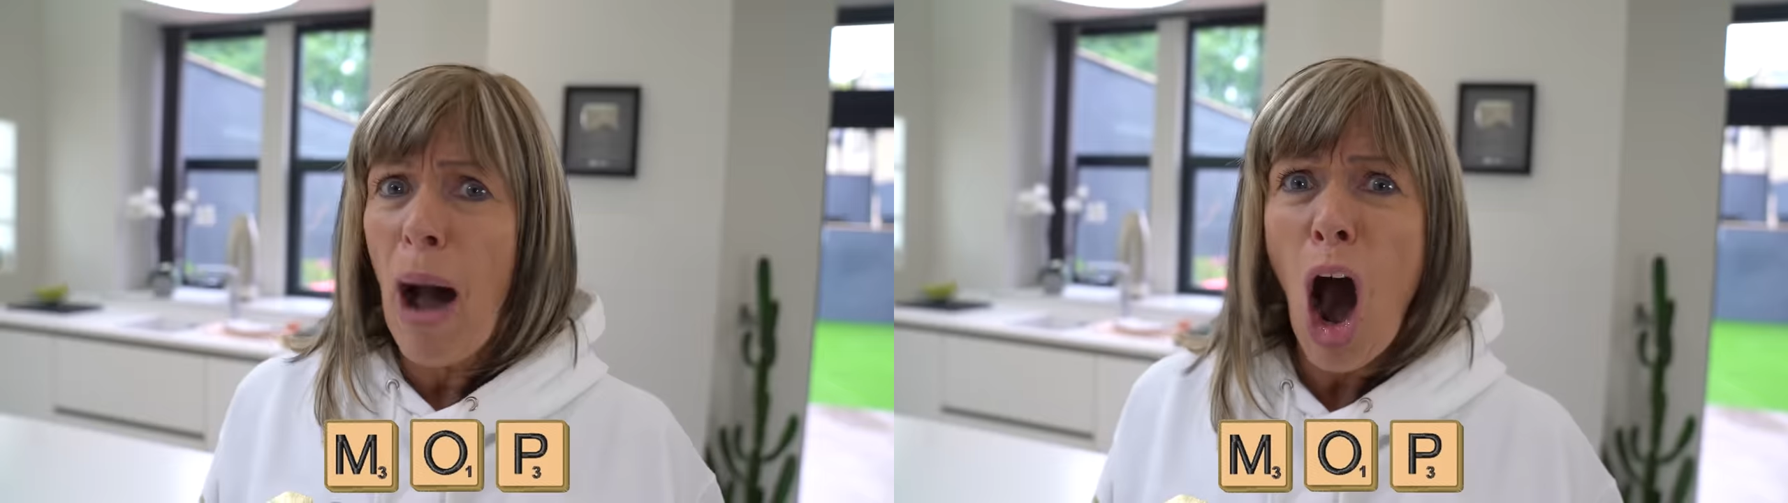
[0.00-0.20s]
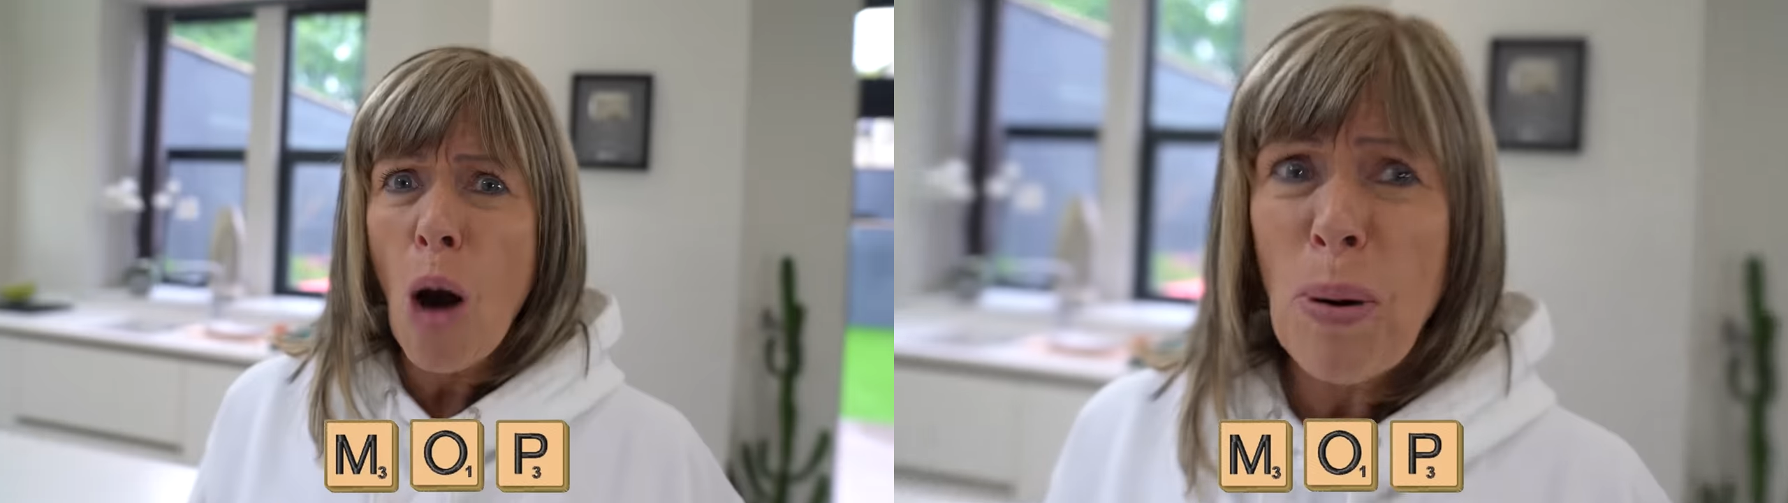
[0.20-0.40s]

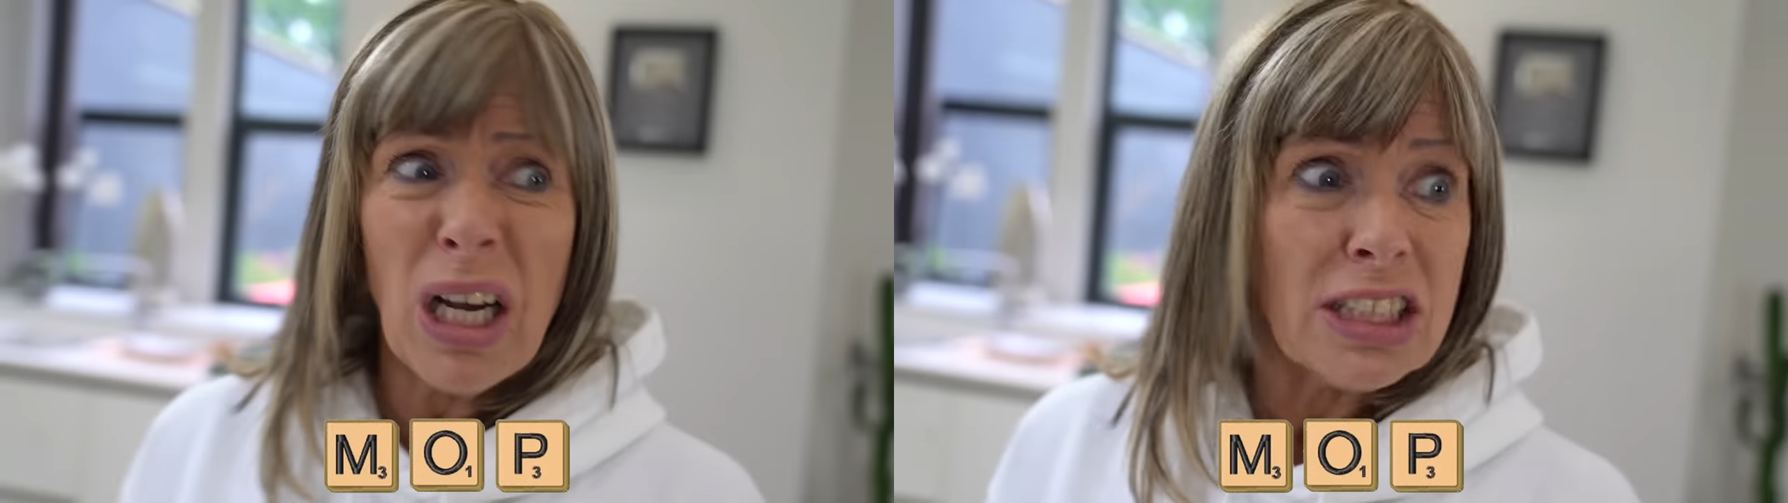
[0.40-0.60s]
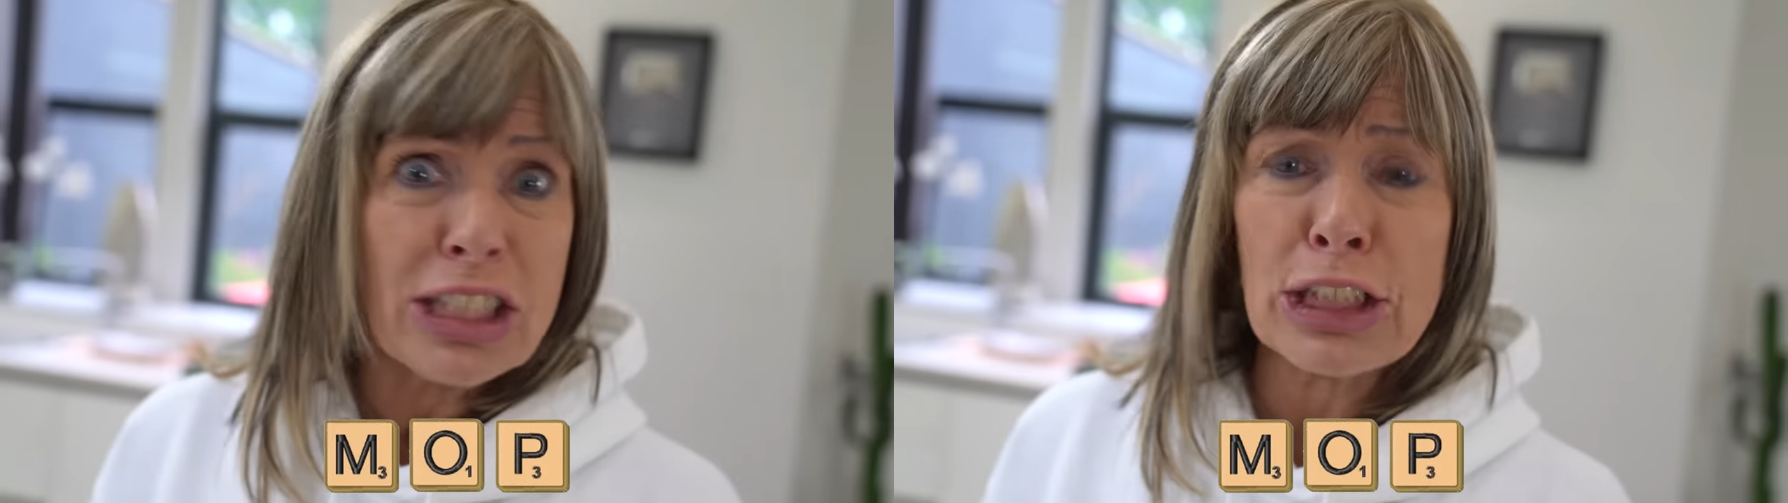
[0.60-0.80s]
Mop?
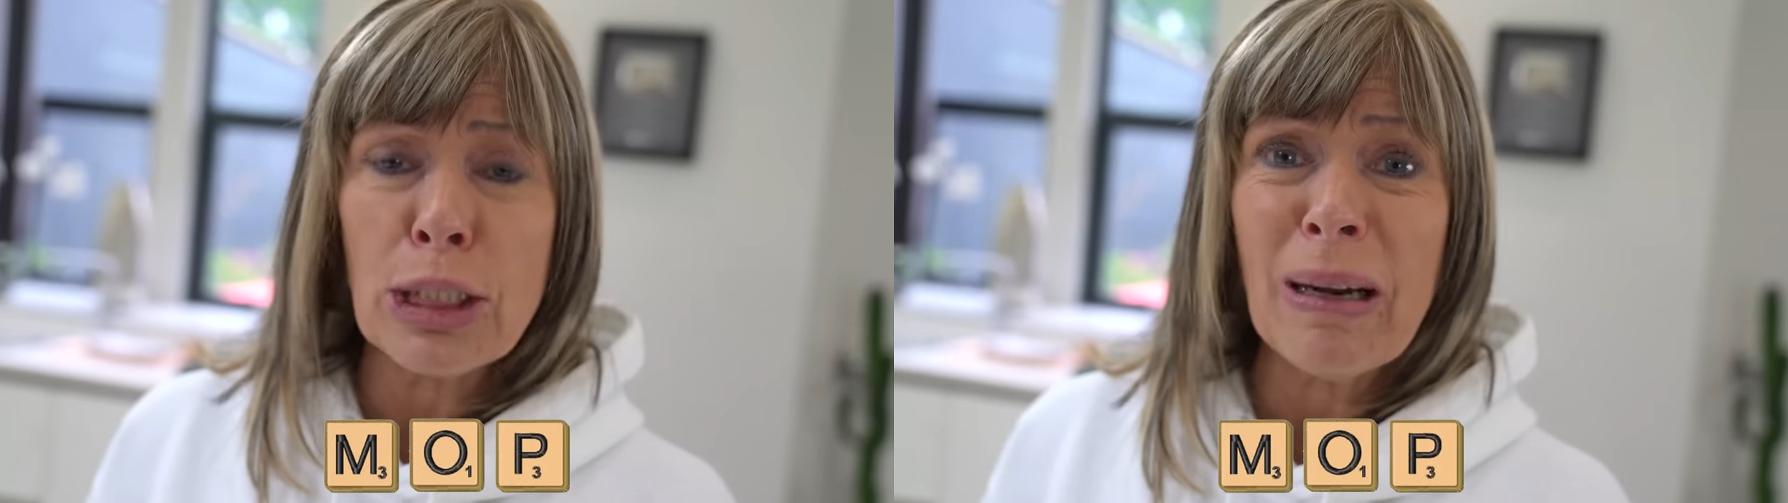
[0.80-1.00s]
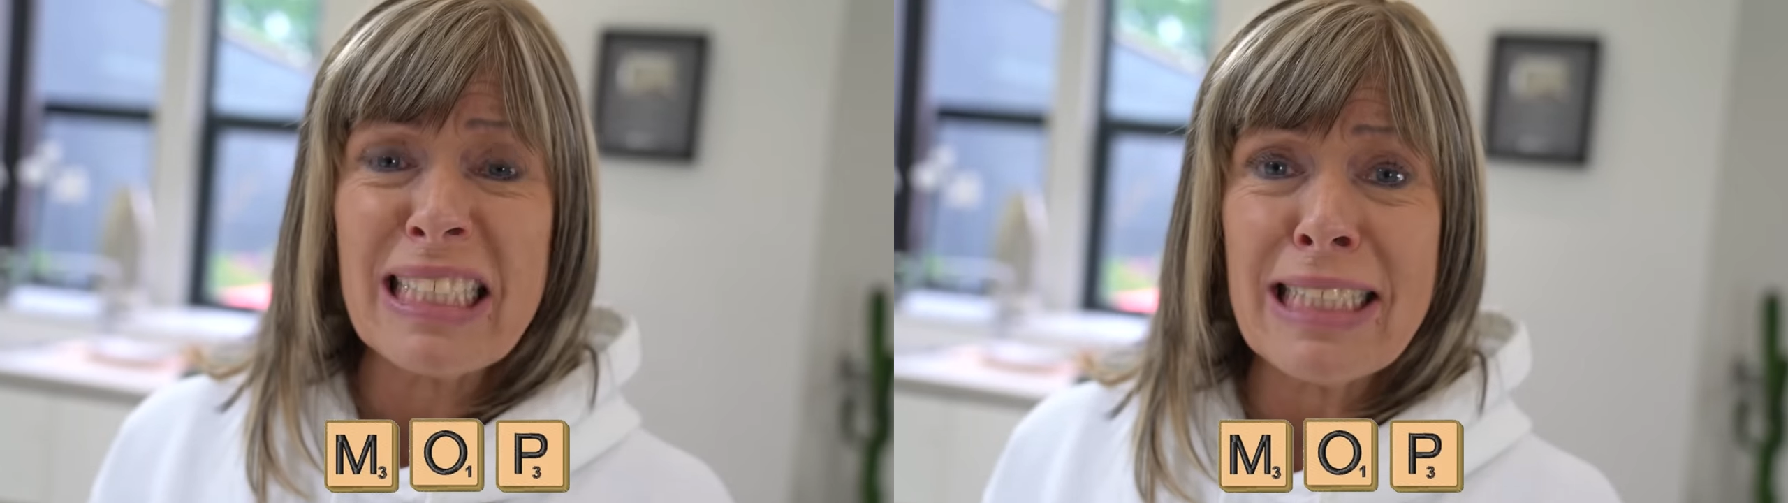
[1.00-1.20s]
Did
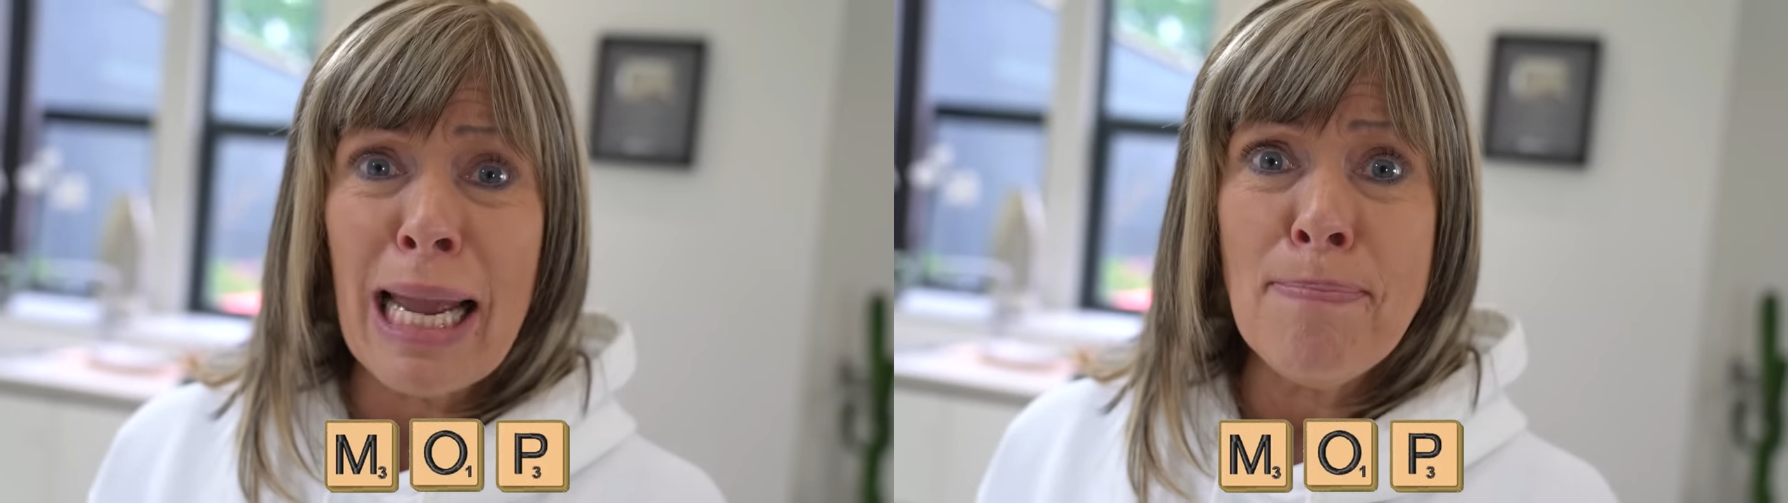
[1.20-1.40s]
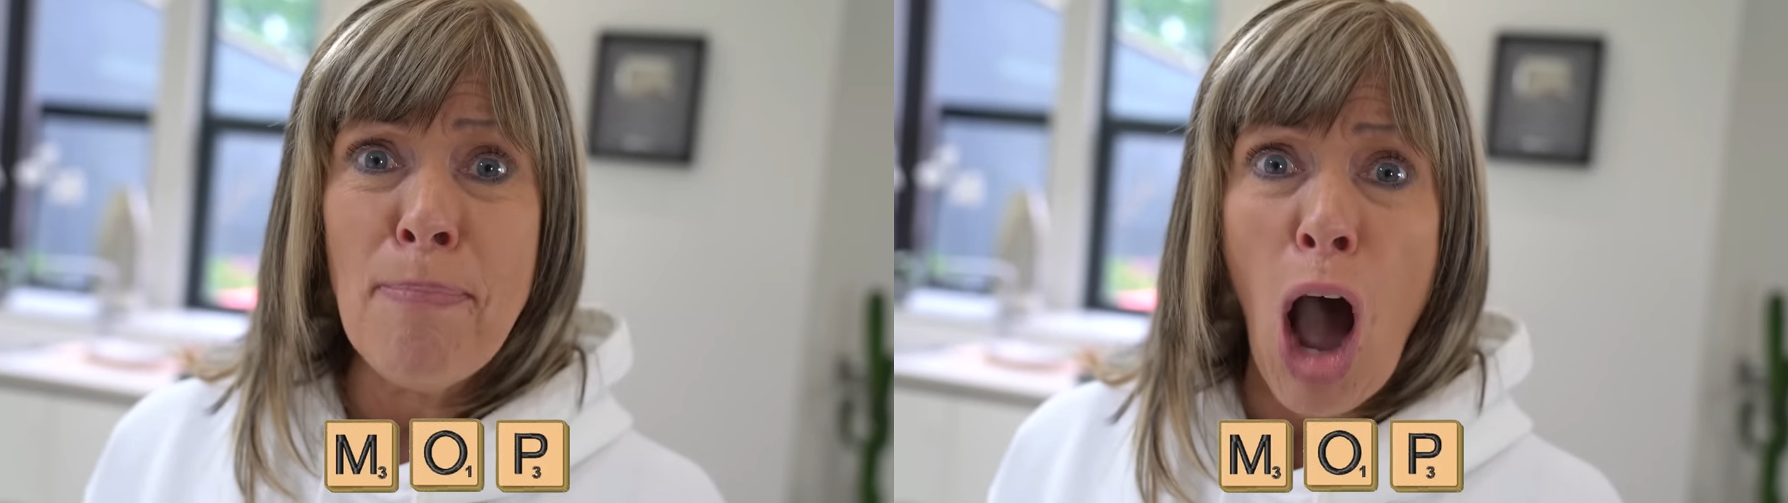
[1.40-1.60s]
somebody
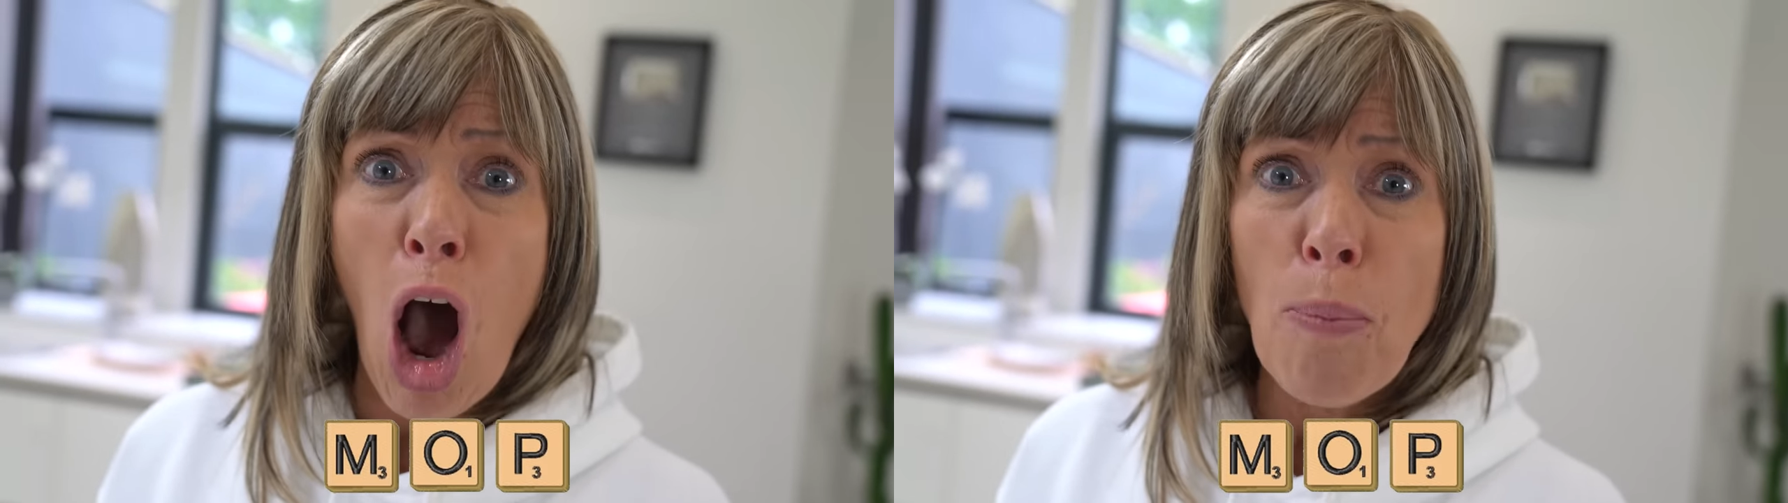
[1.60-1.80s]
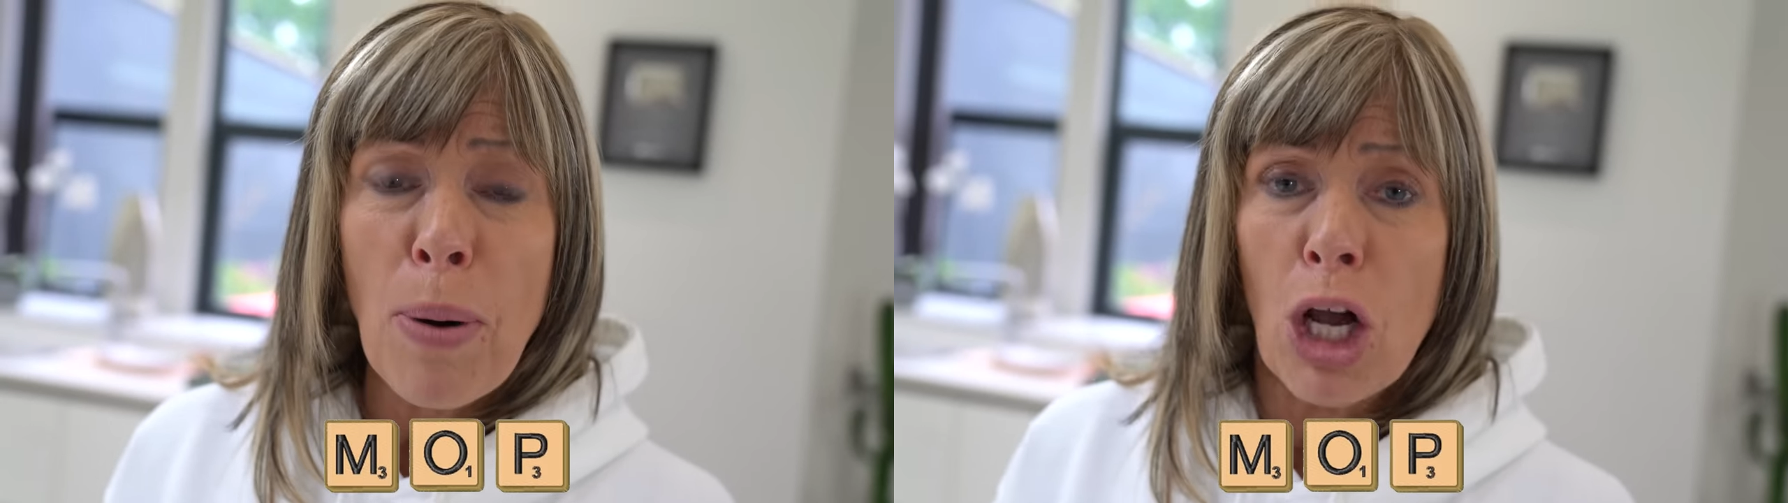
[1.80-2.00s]
say
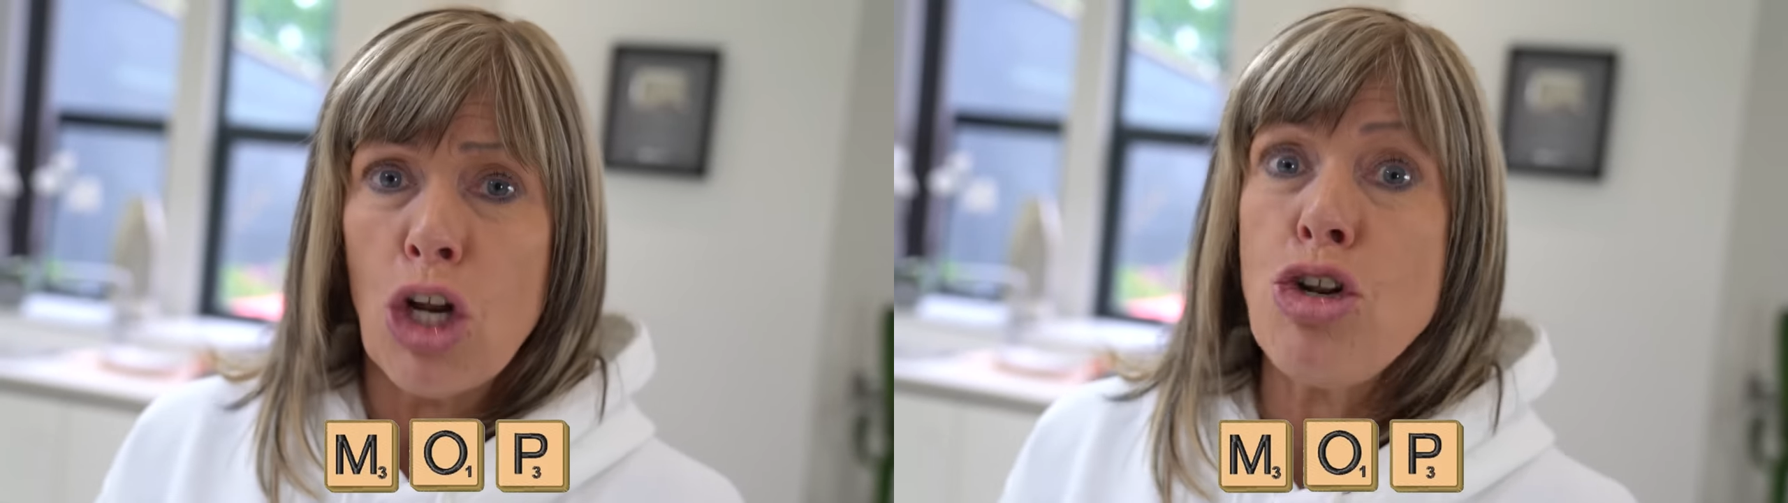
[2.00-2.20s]
mop?